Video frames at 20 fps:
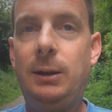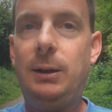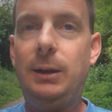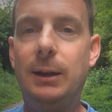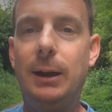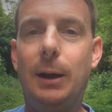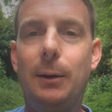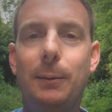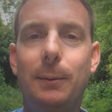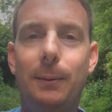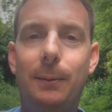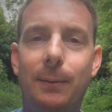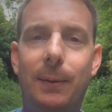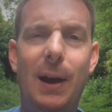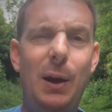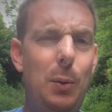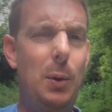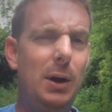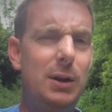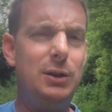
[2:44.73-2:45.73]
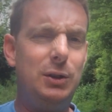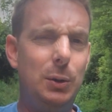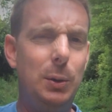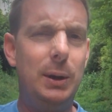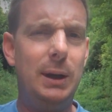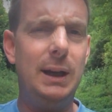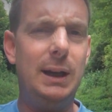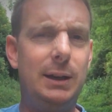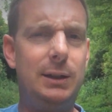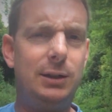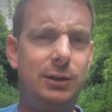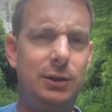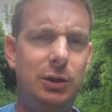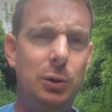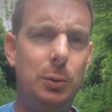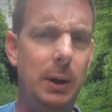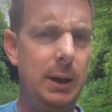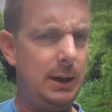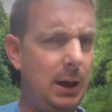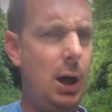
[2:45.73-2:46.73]
you know, they weren't doing it
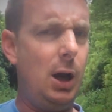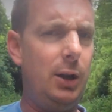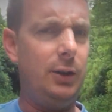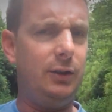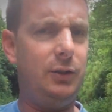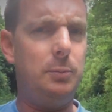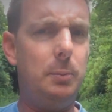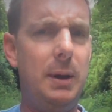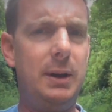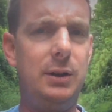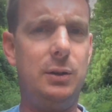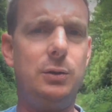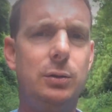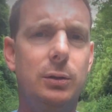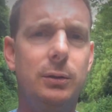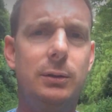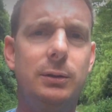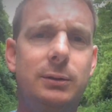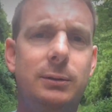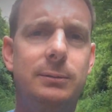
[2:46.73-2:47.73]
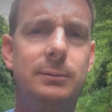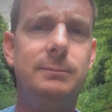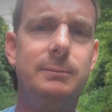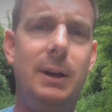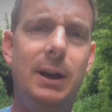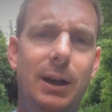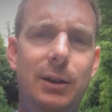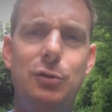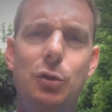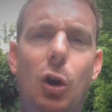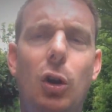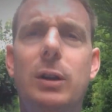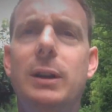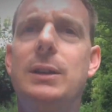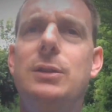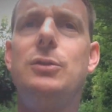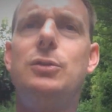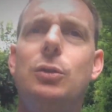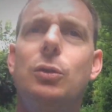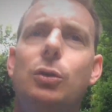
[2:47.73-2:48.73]
to enhance medical uh,
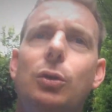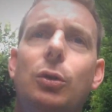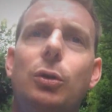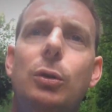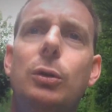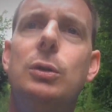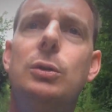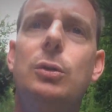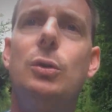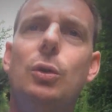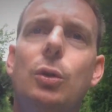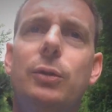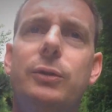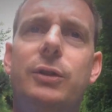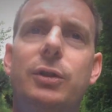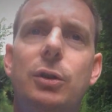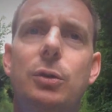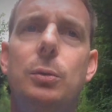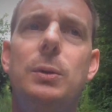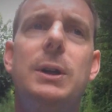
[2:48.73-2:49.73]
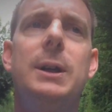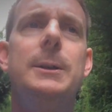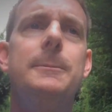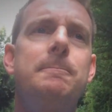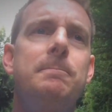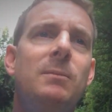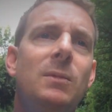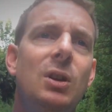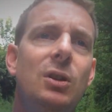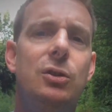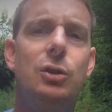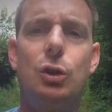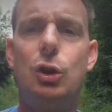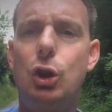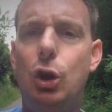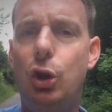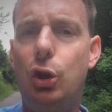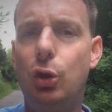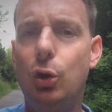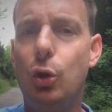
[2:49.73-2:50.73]
knowledge or, or to, uh, to
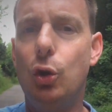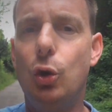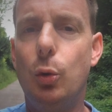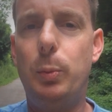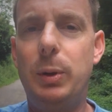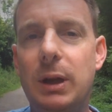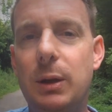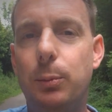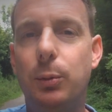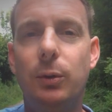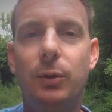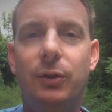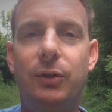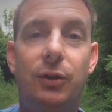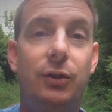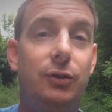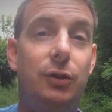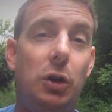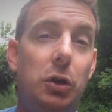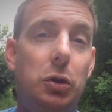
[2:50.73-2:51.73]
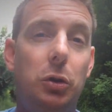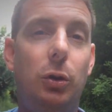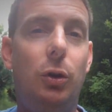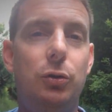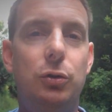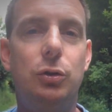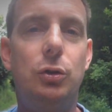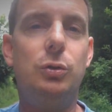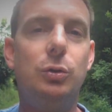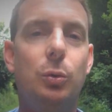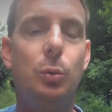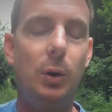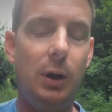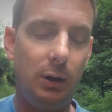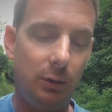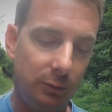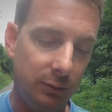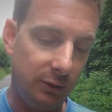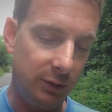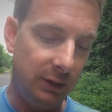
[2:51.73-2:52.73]
cure people's psychological
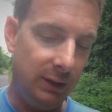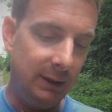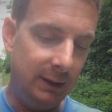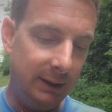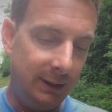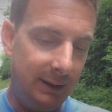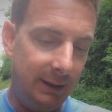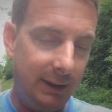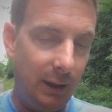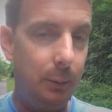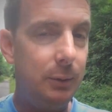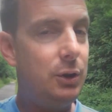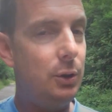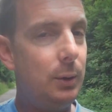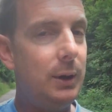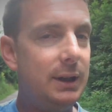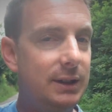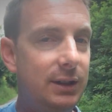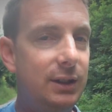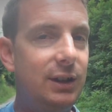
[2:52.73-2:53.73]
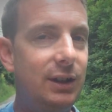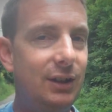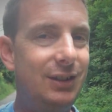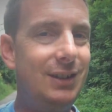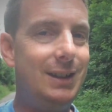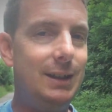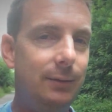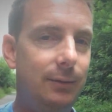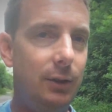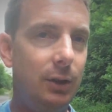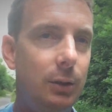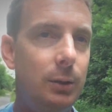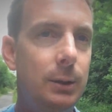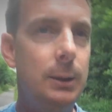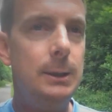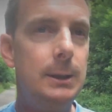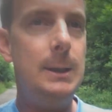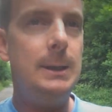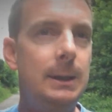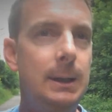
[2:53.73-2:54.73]
woes. They were doing it to deceive you.
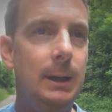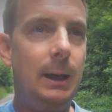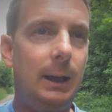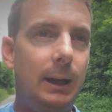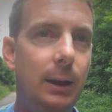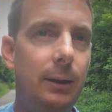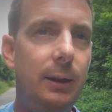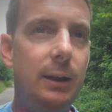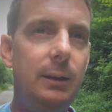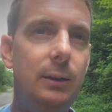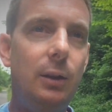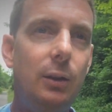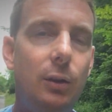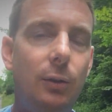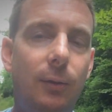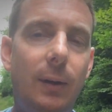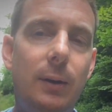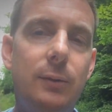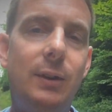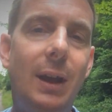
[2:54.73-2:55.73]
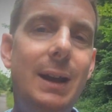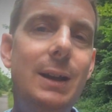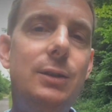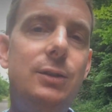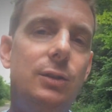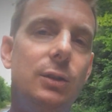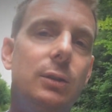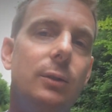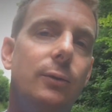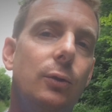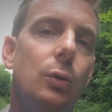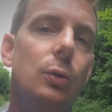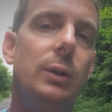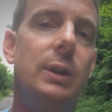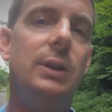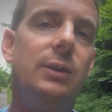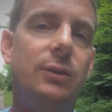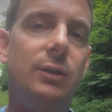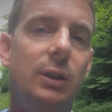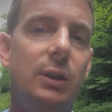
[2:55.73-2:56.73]
And I think that the foundation of all
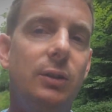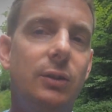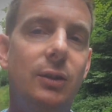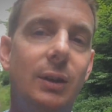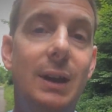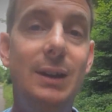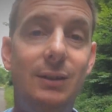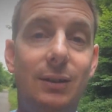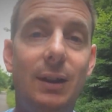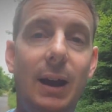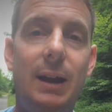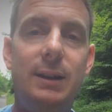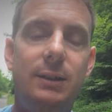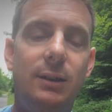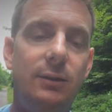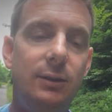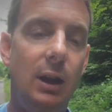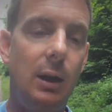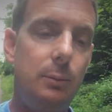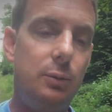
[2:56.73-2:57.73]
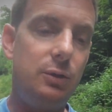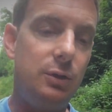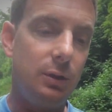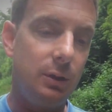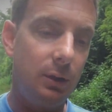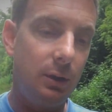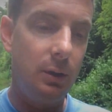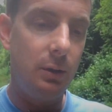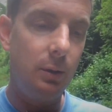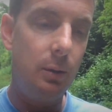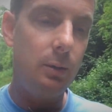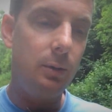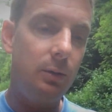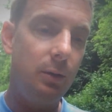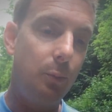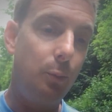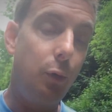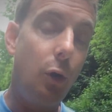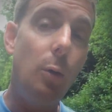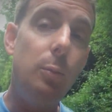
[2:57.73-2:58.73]
these things is that deception
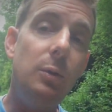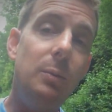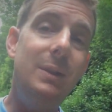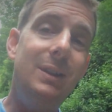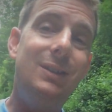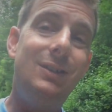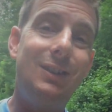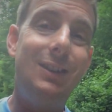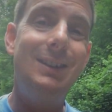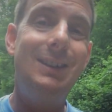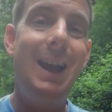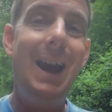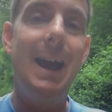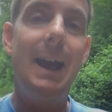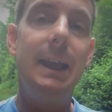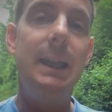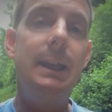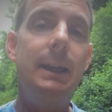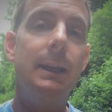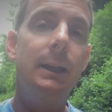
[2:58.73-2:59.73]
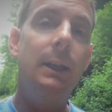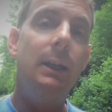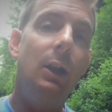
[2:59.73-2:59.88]
problem is today,